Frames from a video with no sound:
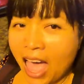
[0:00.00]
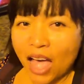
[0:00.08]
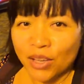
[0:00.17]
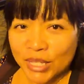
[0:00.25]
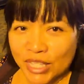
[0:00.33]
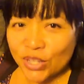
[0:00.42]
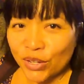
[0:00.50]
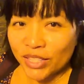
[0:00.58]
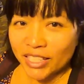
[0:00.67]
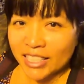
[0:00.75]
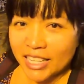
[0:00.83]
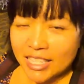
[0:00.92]
I'll see you
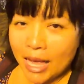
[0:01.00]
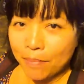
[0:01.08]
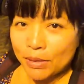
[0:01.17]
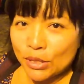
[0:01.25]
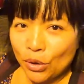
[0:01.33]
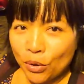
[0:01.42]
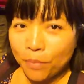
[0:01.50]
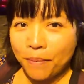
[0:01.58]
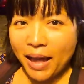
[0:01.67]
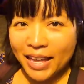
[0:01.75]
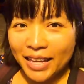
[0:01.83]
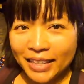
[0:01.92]
in the next episode.
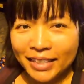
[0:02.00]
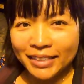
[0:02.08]
Bye!